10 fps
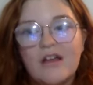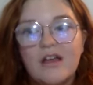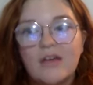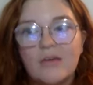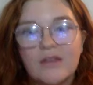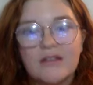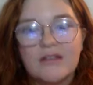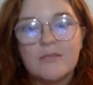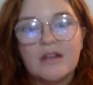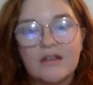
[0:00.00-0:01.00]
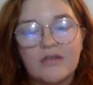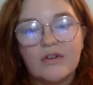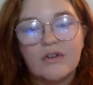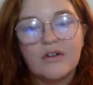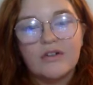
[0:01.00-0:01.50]
in a way that's
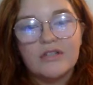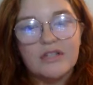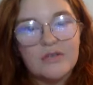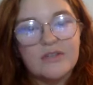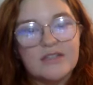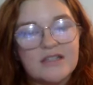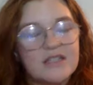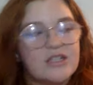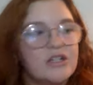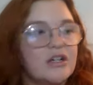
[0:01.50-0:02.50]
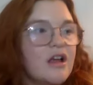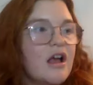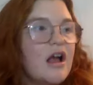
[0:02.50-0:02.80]
meaningful to you as the teacher.